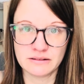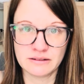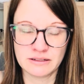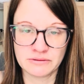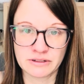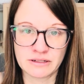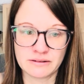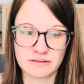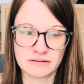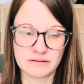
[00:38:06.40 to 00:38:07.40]
it would
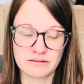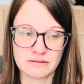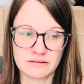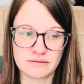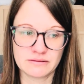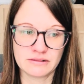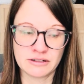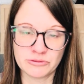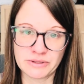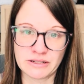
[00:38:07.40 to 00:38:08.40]
all
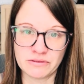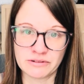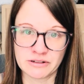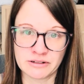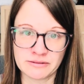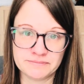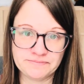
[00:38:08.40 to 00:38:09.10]
be over